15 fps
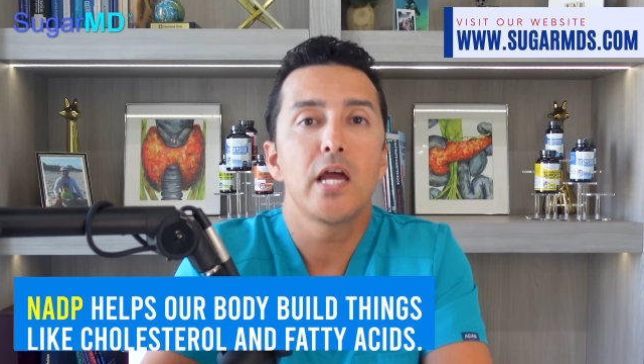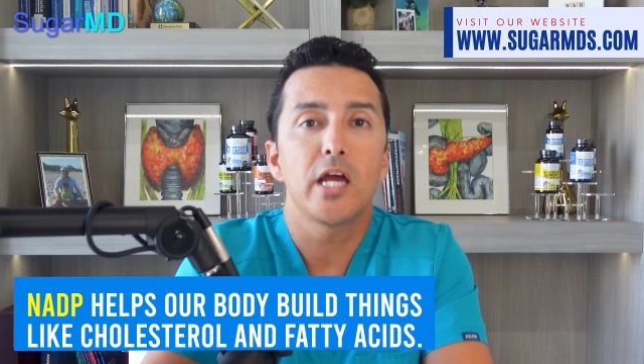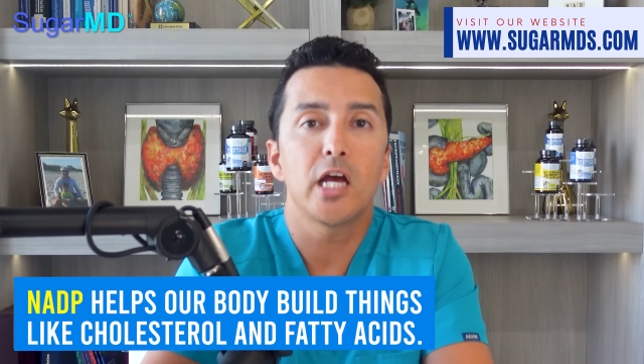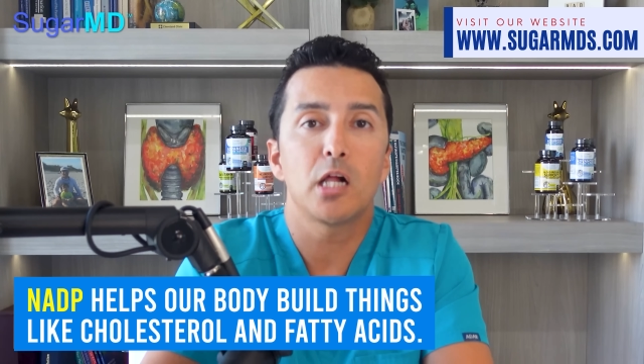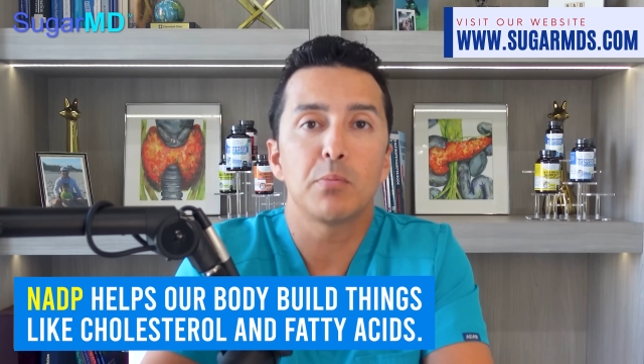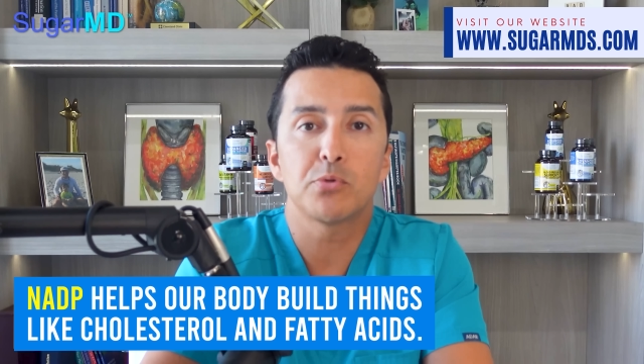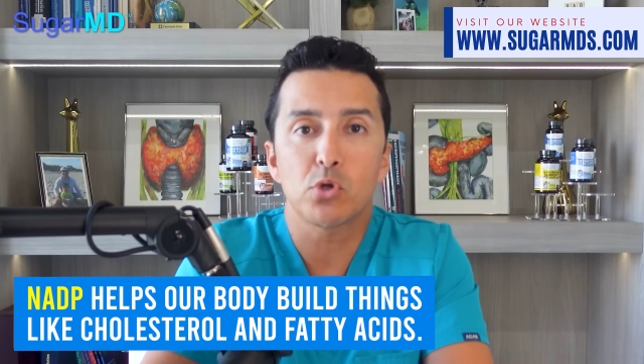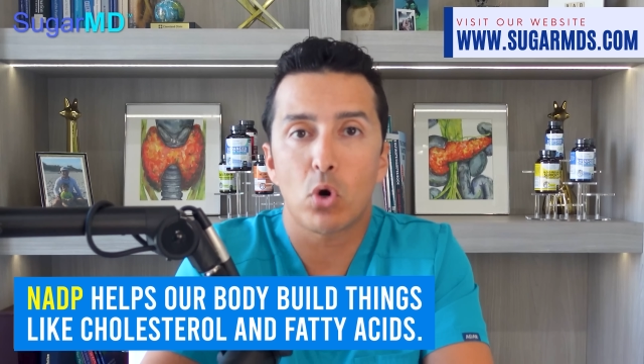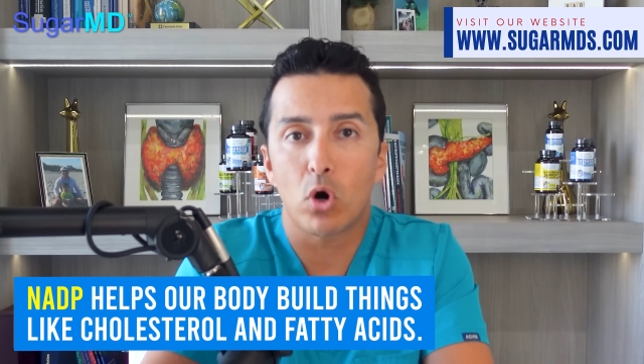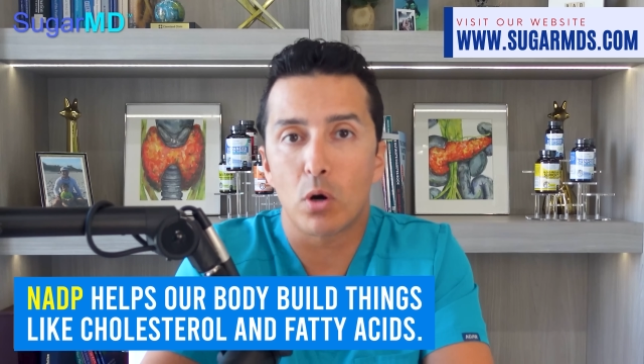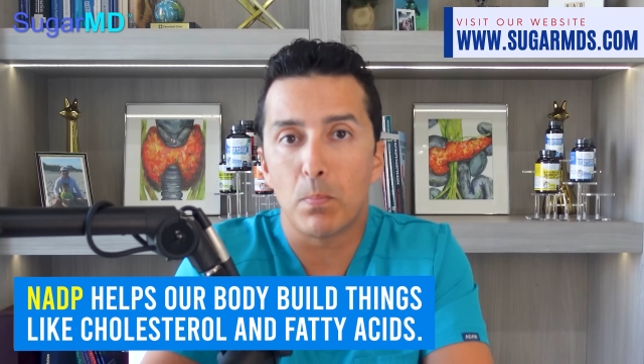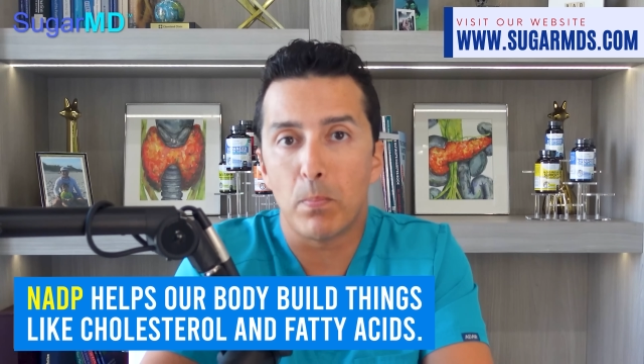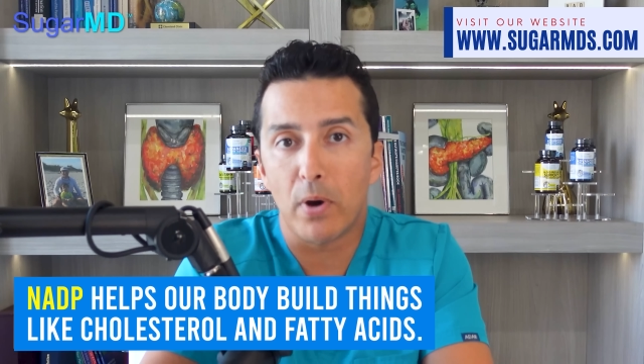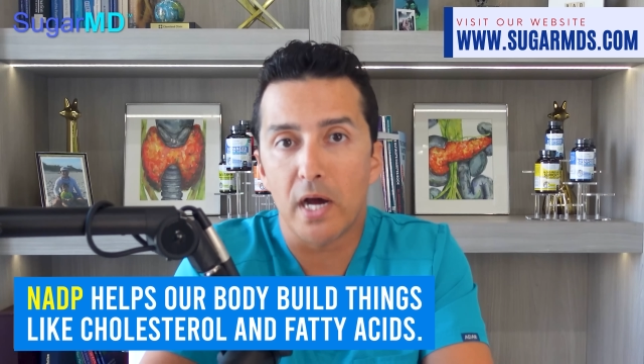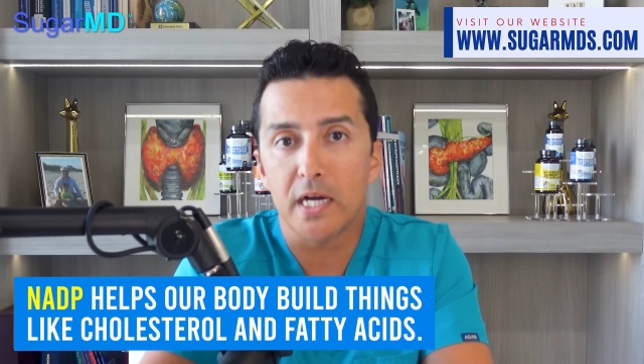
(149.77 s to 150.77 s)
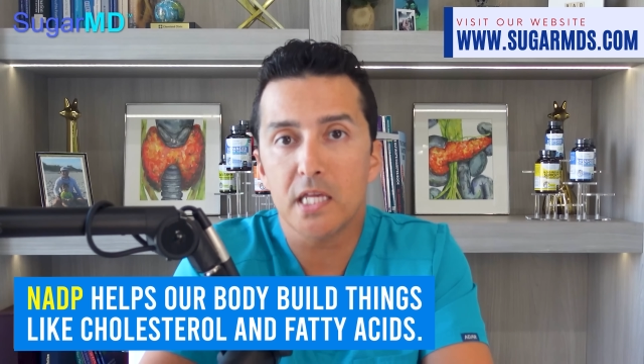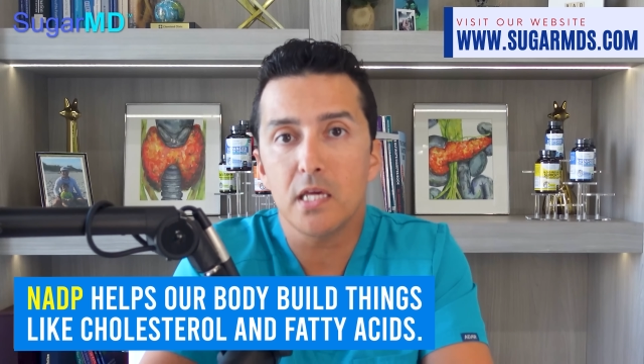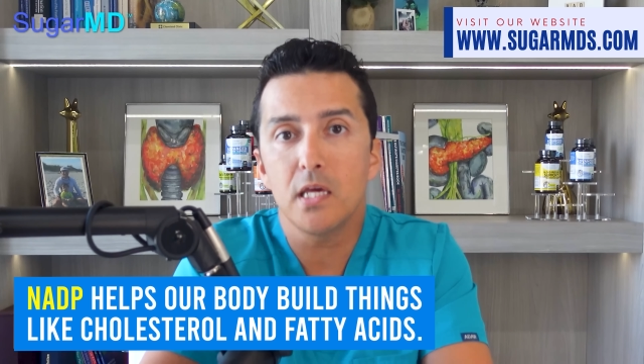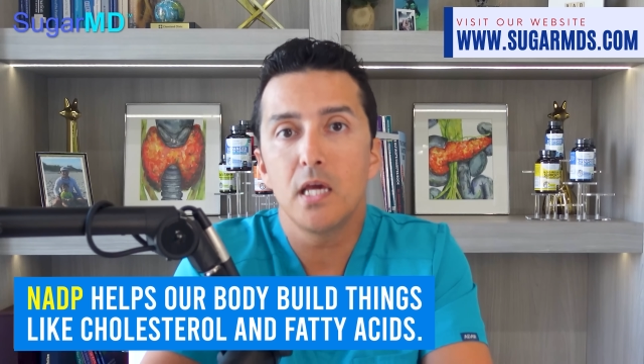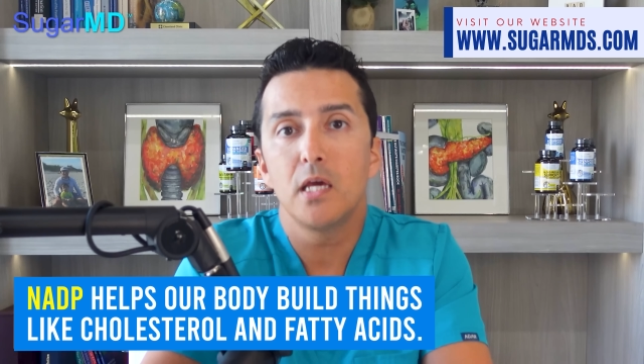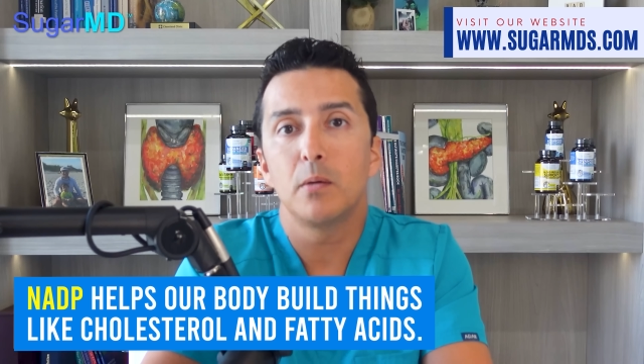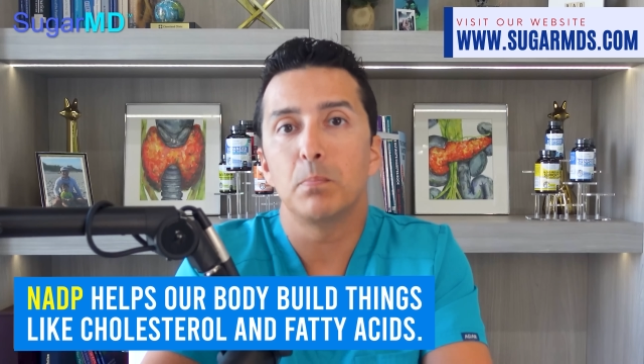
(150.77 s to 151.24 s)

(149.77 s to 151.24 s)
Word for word: helps our body